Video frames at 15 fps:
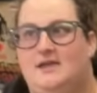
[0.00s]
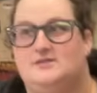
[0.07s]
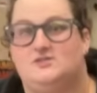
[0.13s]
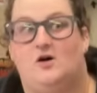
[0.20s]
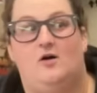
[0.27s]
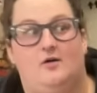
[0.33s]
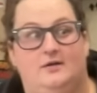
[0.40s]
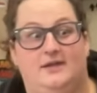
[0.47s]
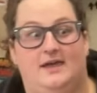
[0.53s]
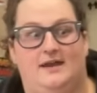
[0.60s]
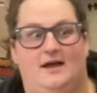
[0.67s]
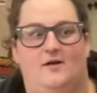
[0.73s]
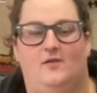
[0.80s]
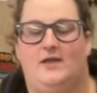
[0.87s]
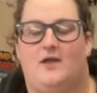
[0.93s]
as all get
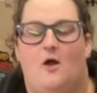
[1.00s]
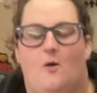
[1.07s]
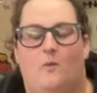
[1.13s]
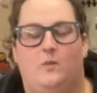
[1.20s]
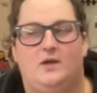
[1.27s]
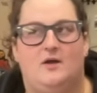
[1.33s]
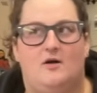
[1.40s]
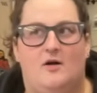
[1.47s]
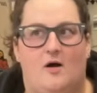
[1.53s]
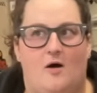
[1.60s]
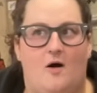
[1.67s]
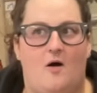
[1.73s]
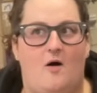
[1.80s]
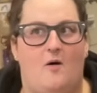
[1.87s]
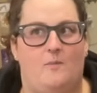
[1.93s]
out. Like, we are
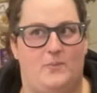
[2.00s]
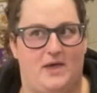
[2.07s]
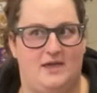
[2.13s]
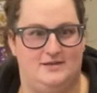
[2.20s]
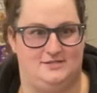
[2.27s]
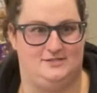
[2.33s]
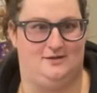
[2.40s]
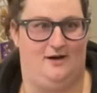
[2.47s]
all pissed